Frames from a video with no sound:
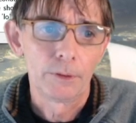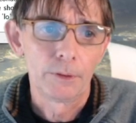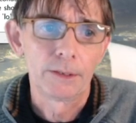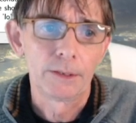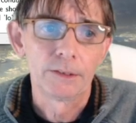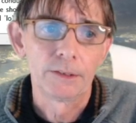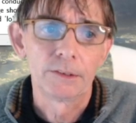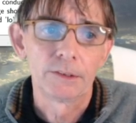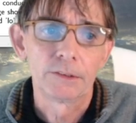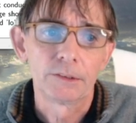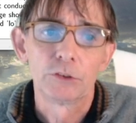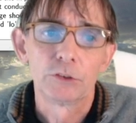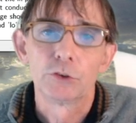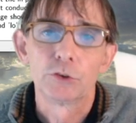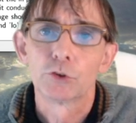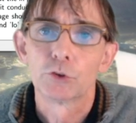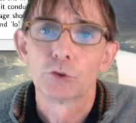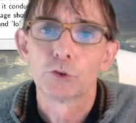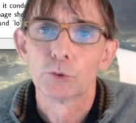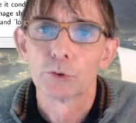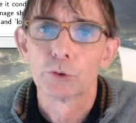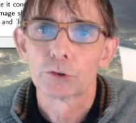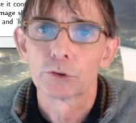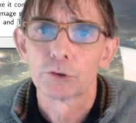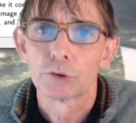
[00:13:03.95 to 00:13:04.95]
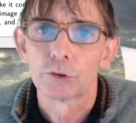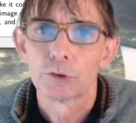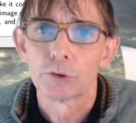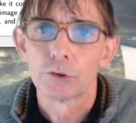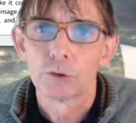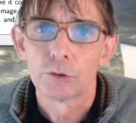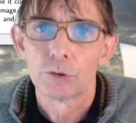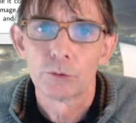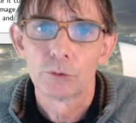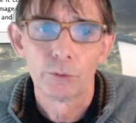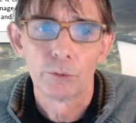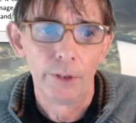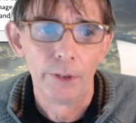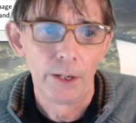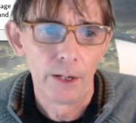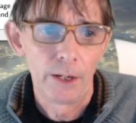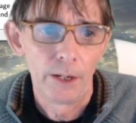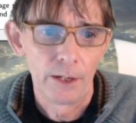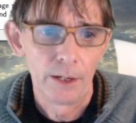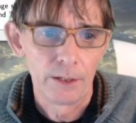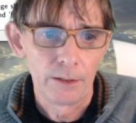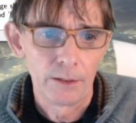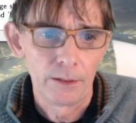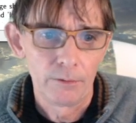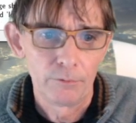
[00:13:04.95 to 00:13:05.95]
that is shorted to the
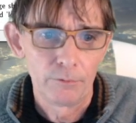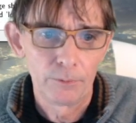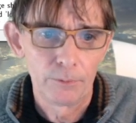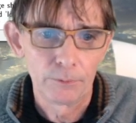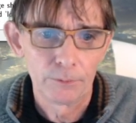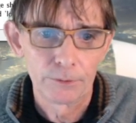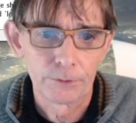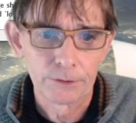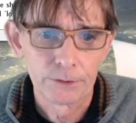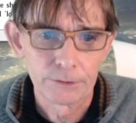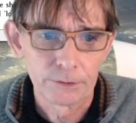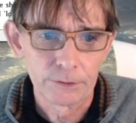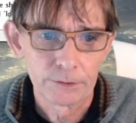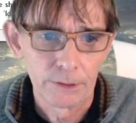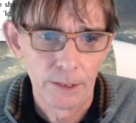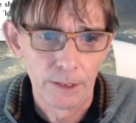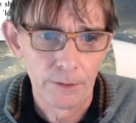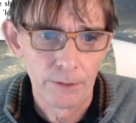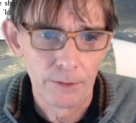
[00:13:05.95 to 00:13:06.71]
high voltage,